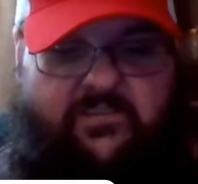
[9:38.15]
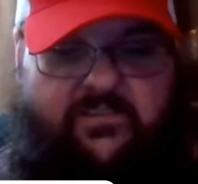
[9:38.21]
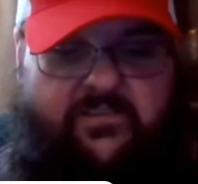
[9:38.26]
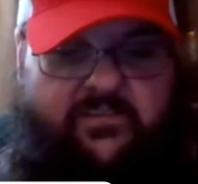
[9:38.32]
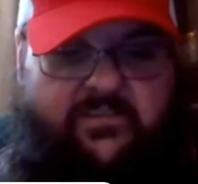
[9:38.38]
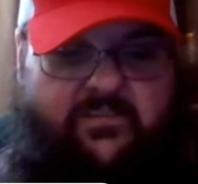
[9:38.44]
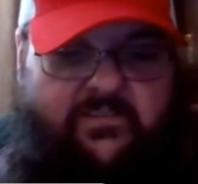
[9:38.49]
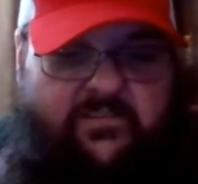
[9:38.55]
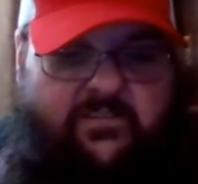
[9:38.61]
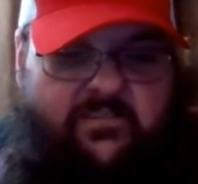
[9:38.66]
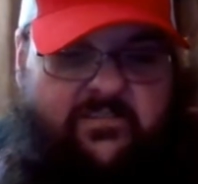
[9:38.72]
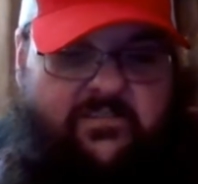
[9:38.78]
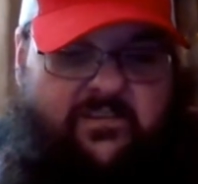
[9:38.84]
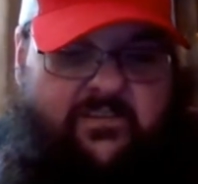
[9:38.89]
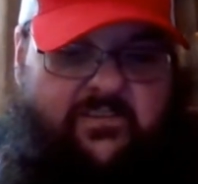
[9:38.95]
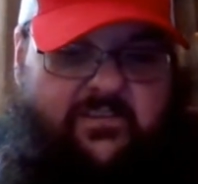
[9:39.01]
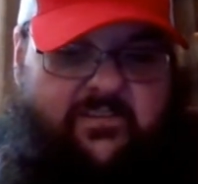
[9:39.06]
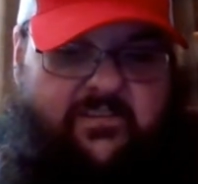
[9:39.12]
And
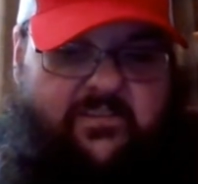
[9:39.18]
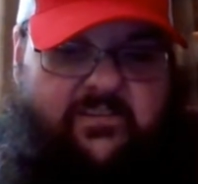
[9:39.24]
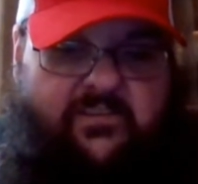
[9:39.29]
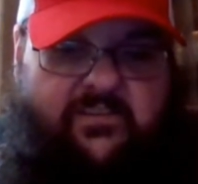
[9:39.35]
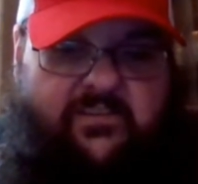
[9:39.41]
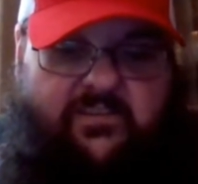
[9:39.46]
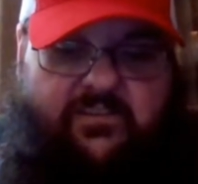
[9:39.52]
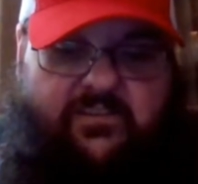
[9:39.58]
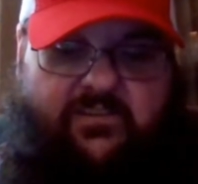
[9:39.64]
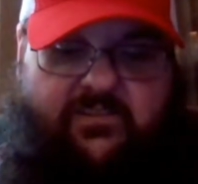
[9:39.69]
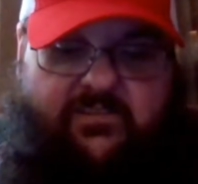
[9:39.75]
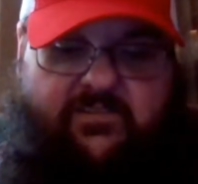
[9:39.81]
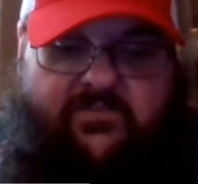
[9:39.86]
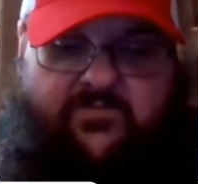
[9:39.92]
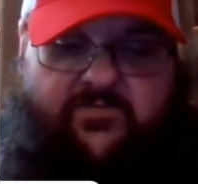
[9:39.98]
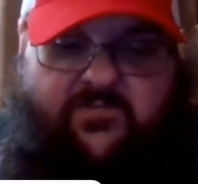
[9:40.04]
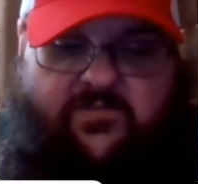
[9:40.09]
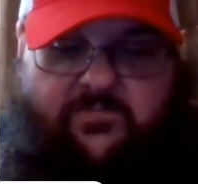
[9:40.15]
then from
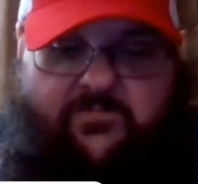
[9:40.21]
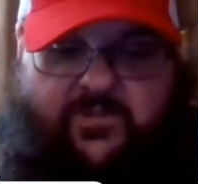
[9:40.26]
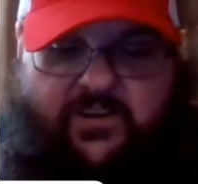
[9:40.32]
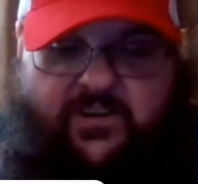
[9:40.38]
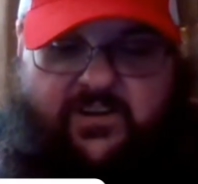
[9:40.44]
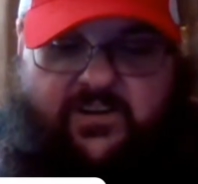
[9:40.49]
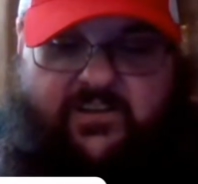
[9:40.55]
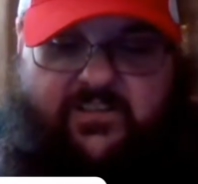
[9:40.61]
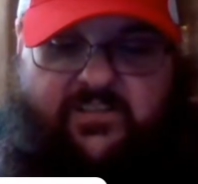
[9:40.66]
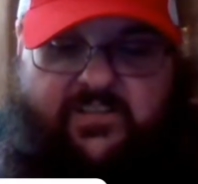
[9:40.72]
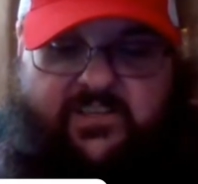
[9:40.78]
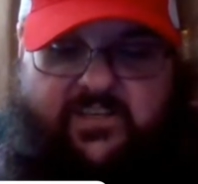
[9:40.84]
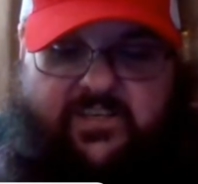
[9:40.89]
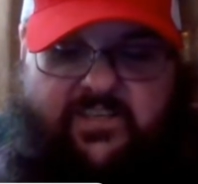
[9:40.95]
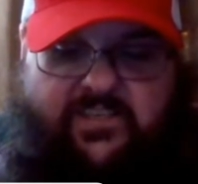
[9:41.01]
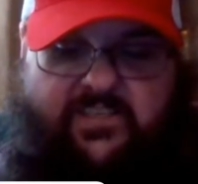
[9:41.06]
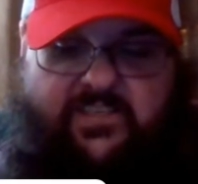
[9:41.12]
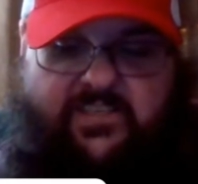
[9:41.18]
Ollie's, this is
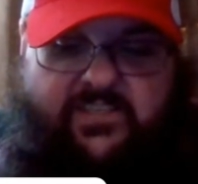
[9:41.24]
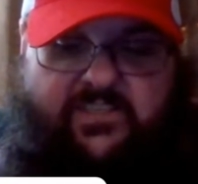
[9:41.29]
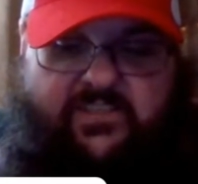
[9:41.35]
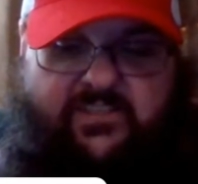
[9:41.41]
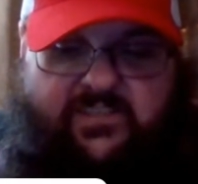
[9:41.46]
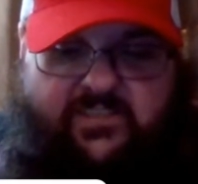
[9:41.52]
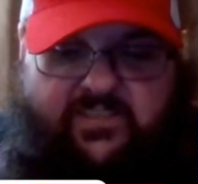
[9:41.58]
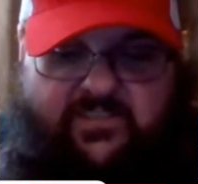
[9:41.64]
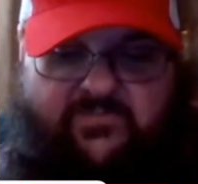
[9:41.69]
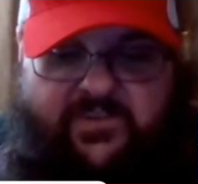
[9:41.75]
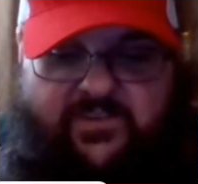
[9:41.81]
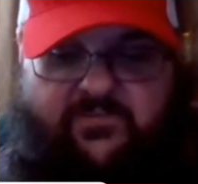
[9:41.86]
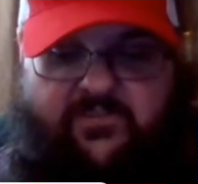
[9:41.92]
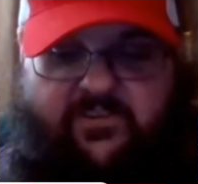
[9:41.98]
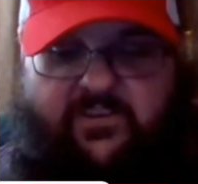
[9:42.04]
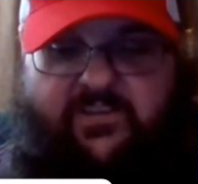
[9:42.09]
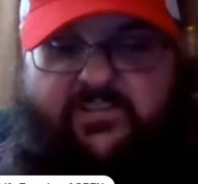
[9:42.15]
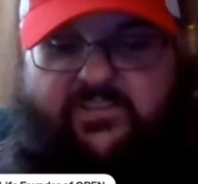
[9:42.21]
various other
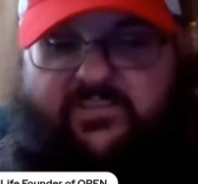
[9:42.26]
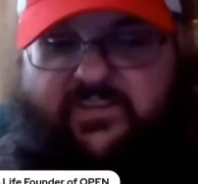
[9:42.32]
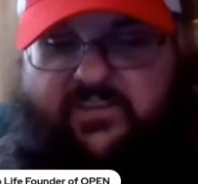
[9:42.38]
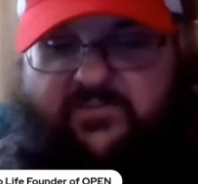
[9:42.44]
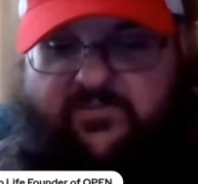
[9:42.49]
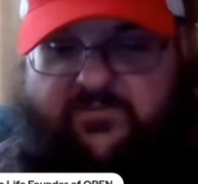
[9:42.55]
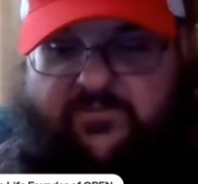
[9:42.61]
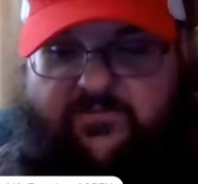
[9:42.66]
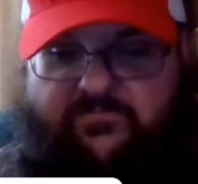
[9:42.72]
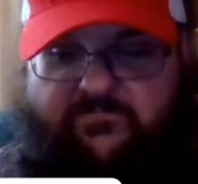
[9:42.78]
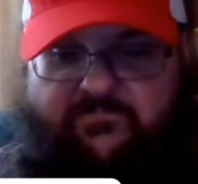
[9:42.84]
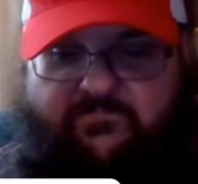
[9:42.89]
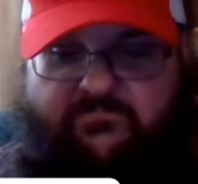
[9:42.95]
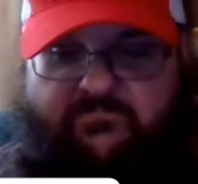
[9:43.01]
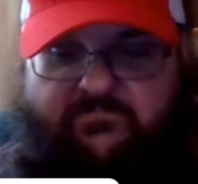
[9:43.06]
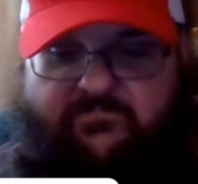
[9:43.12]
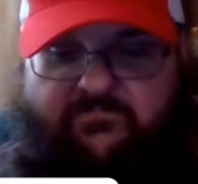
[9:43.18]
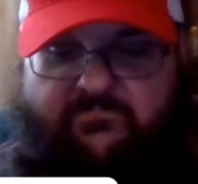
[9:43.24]
hook
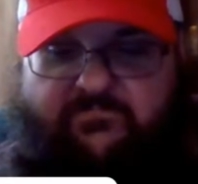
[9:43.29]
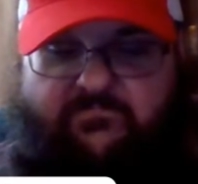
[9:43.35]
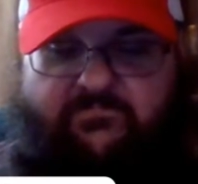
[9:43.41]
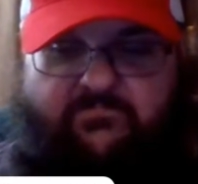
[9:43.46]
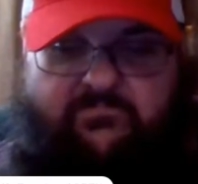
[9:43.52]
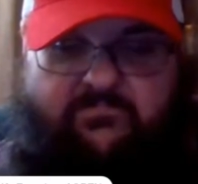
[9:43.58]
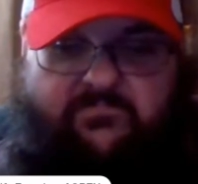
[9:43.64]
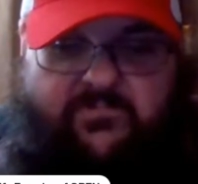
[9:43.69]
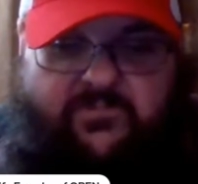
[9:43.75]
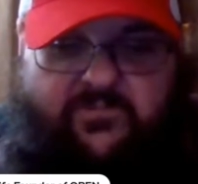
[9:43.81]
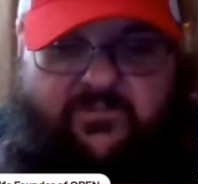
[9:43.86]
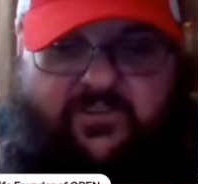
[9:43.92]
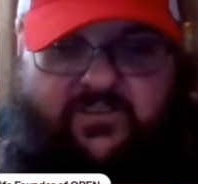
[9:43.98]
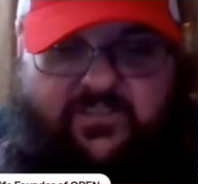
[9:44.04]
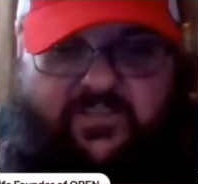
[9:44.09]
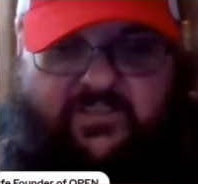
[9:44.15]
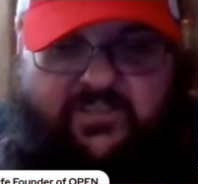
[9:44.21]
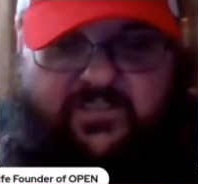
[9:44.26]
sets and stuff like that.
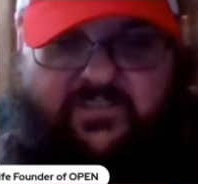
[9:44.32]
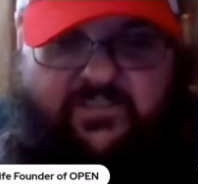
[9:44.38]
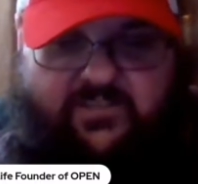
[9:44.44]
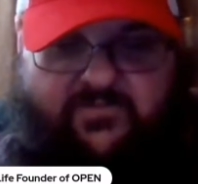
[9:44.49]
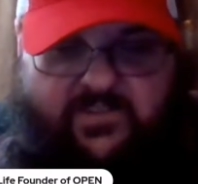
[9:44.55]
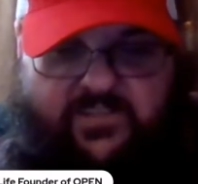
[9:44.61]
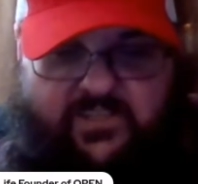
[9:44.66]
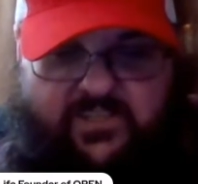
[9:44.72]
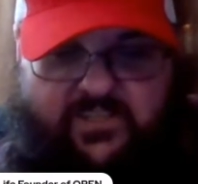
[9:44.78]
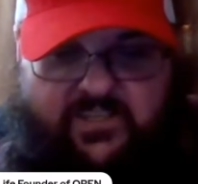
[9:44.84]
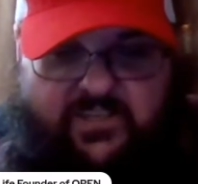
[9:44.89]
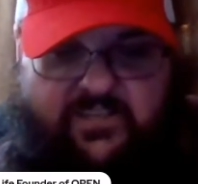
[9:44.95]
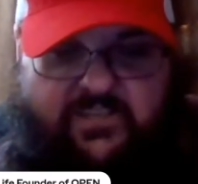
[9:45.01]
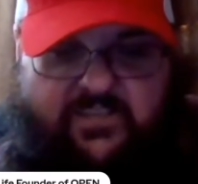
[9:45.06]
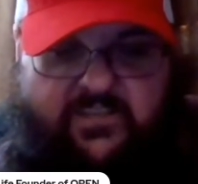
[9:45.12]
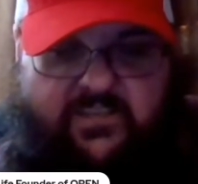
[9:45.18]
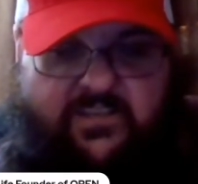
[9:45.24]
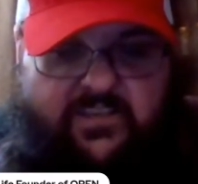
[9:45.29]
You got
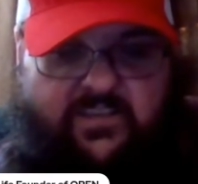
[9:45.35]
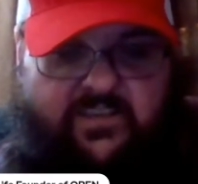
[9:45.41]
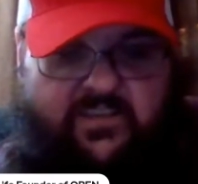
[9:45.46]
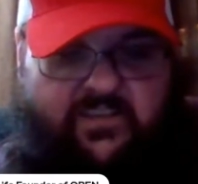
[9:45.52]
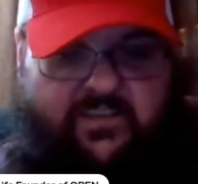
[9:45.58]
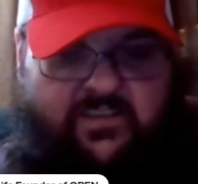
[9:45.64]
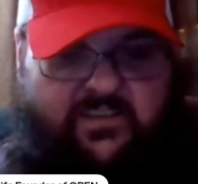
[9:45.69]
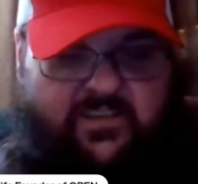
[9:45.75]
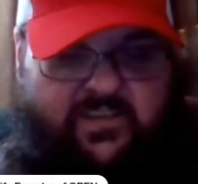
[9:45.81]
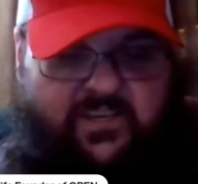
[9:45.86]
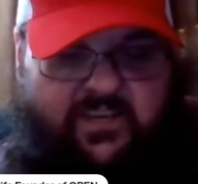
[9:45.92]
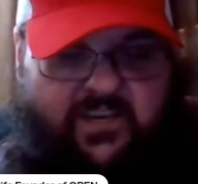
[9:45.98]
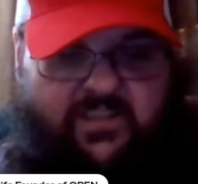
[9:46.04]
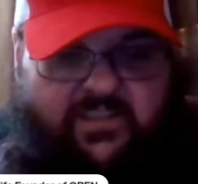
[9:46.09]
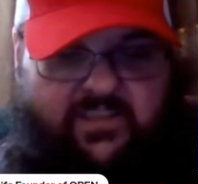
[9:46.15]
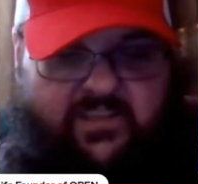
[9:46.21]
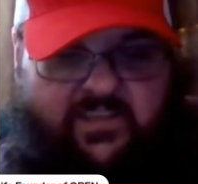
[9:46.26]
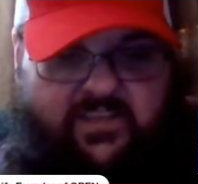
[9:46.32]
the South Bend
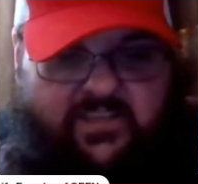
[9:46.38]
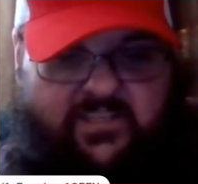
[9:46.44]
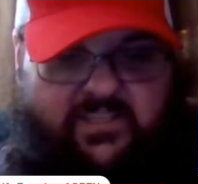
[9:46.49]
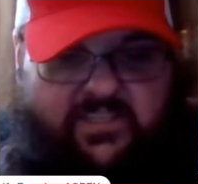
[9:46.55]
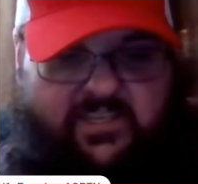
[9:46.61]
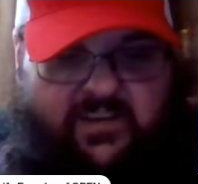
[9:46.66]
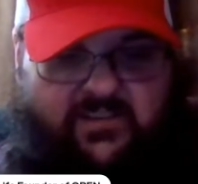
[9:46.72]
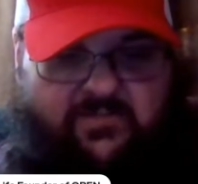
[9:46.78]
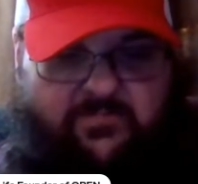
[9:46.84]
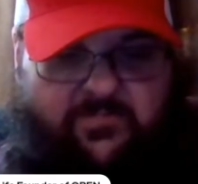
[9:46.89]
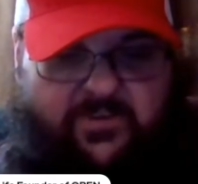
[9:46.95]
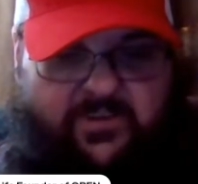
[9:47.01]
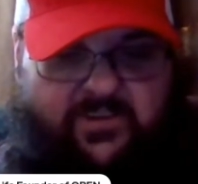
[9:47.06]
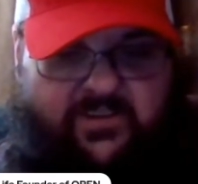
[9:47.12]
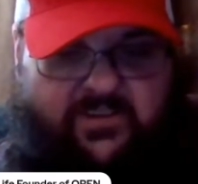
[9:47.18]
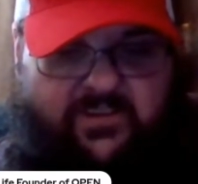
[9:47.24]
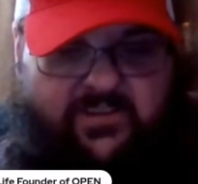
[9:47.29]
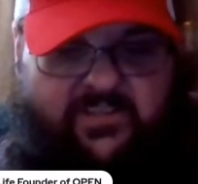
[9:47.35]
size 2
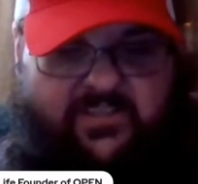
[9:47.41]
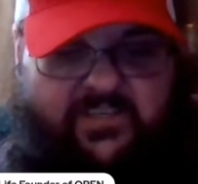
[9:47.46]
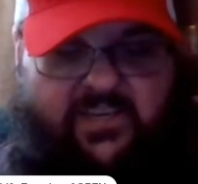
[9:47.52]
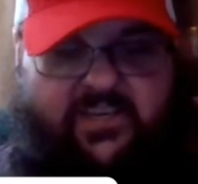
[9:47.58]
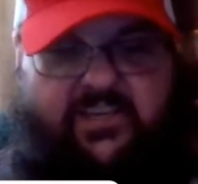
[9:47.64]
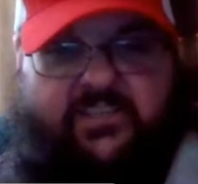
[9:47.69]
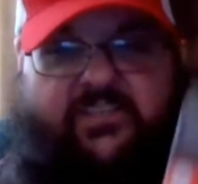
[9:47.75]
hooks.